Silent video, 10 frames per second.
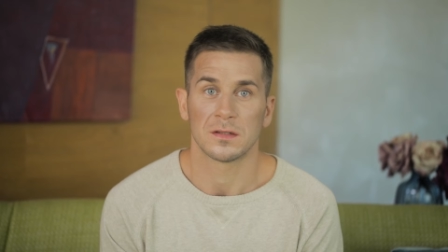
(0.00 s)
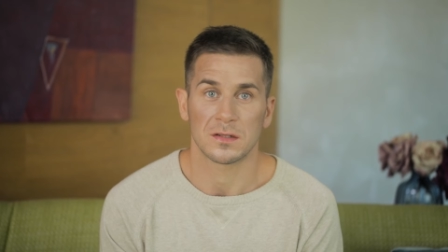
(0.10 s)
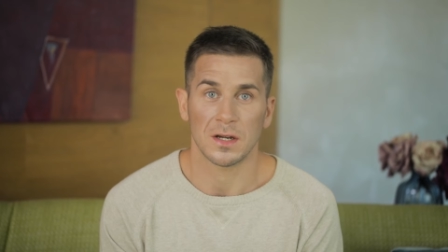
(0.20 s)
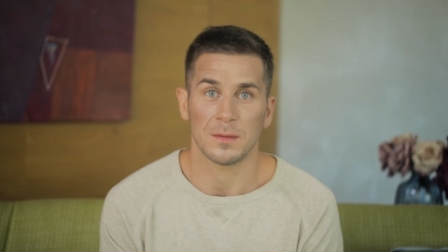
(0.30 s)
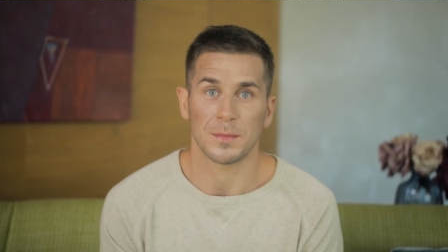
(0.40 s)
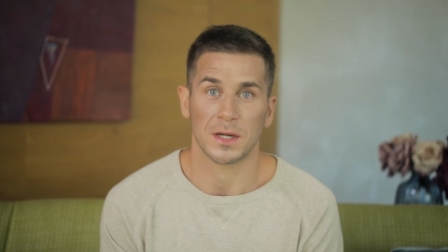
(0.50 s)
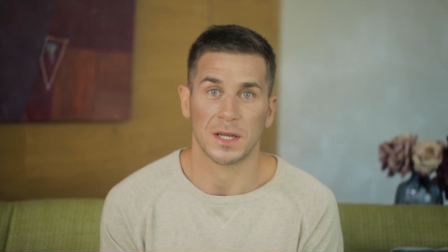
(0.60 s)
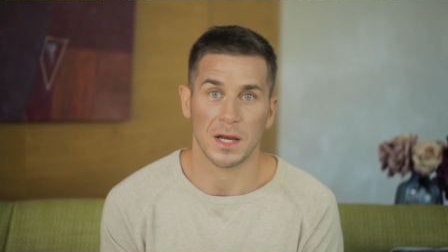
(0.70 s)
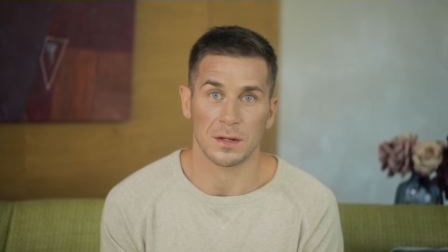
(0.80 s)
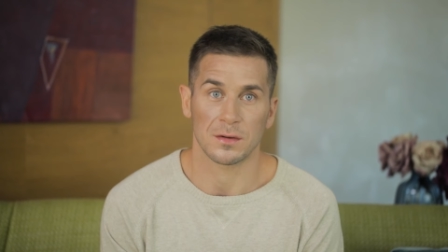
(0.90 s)
Start by
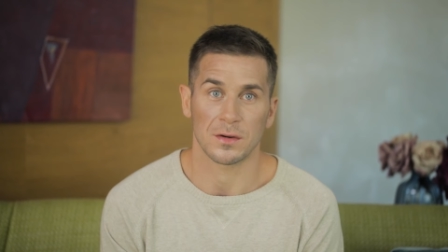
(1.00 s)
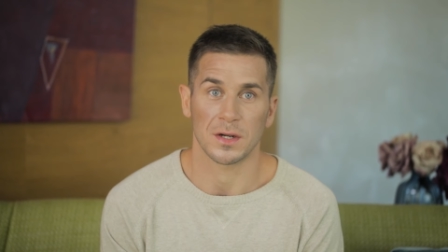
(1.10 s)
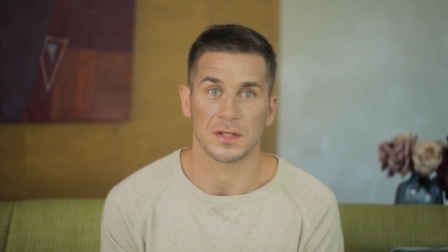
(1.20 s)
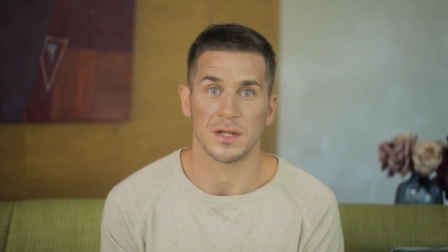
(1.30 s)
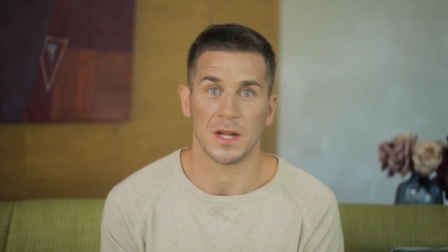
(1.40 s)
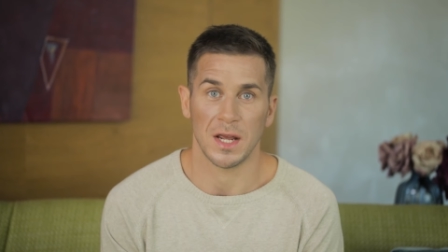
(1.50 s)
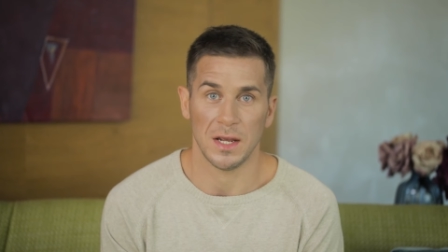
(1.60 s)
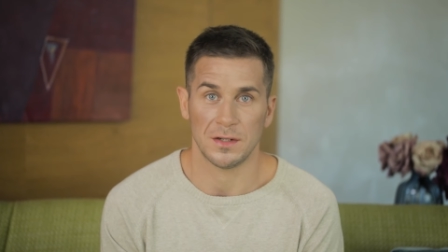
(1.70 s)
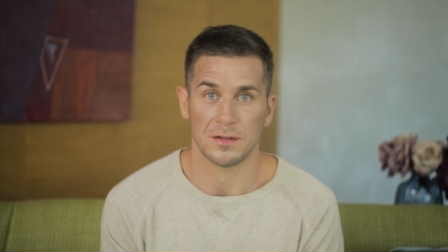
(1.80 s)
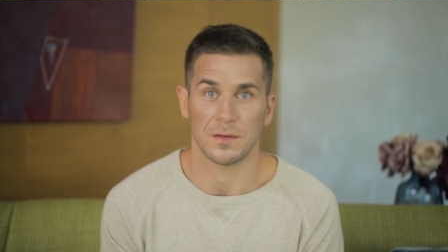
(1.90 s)
categorizing
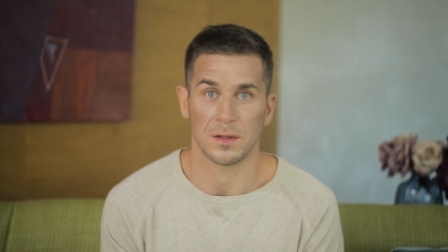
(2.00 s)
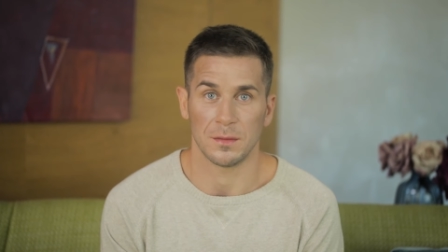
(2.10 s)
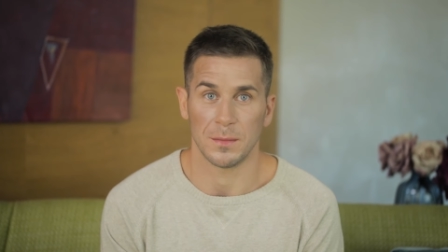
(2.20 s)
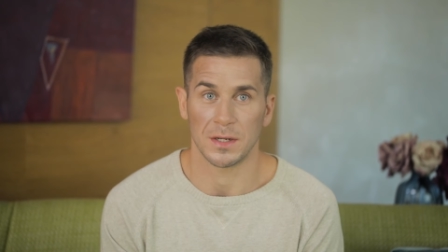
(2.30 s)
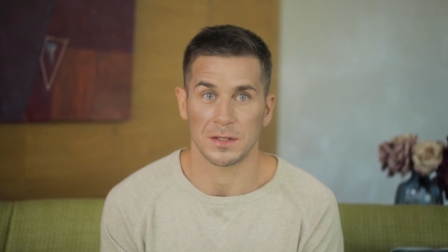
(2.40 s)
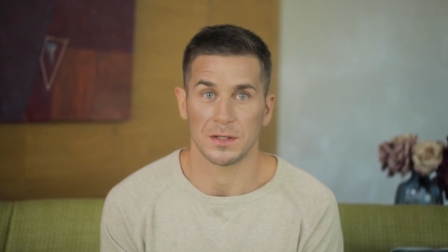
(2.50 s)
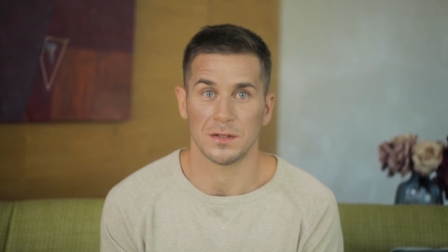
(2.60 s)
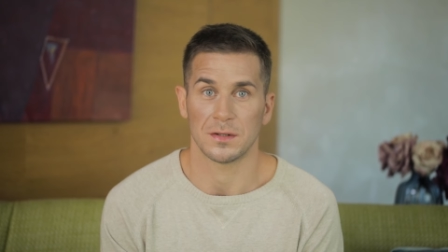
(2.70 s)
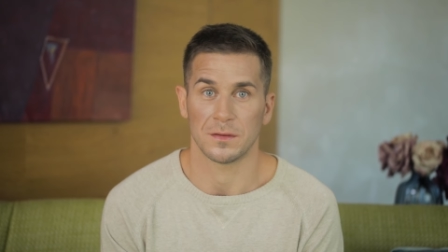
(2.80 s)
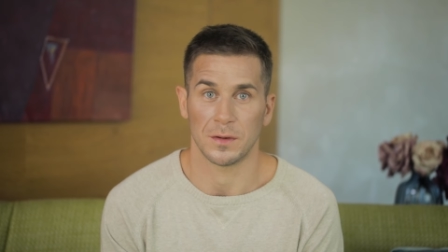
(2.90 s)
each of the
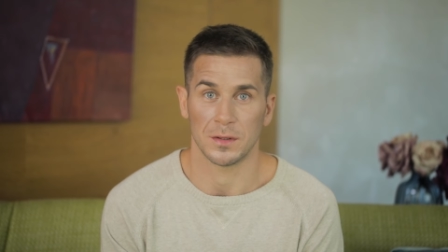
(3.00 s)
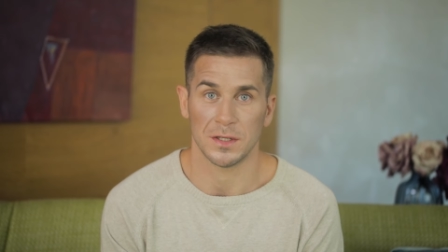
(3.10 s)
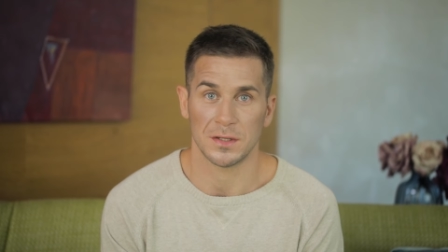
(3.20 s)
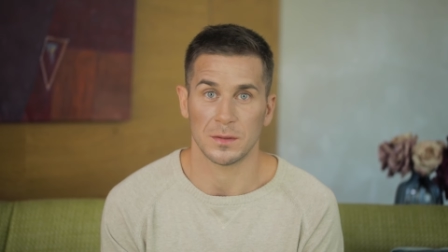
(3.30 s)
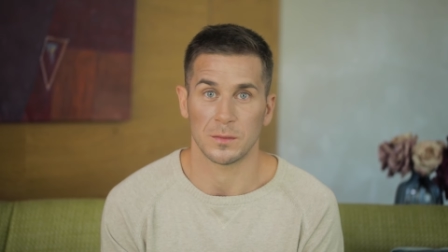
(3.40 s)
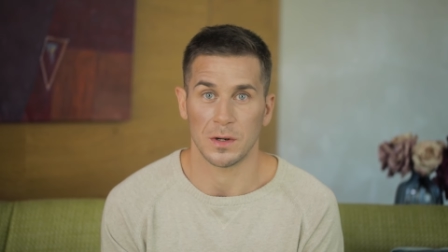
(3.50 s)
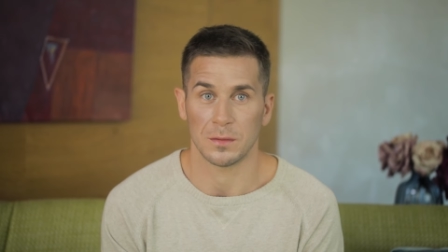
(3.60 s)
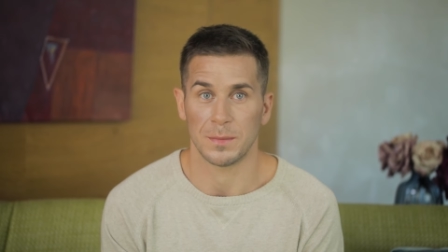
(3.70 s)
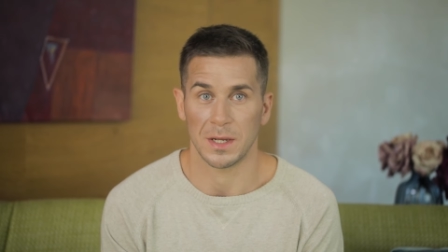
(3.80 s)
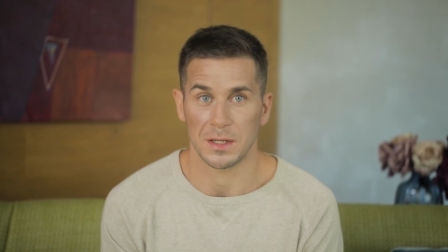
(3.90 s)
dimensions of holistic
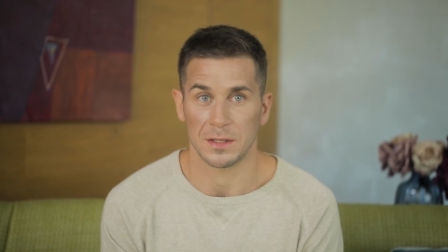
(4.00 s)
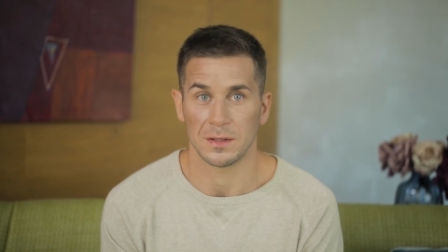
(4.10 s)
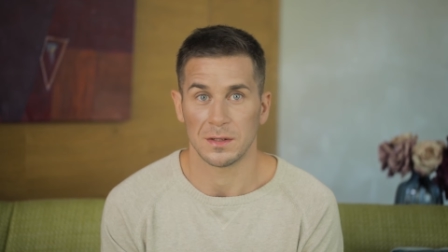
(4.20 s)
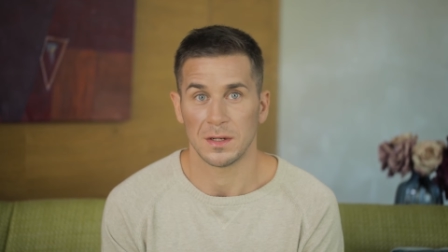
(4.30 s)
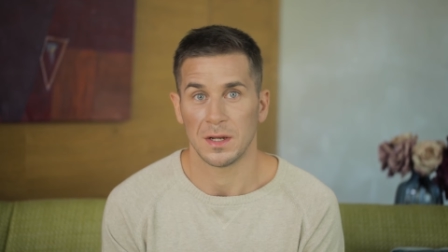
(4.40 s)
well-being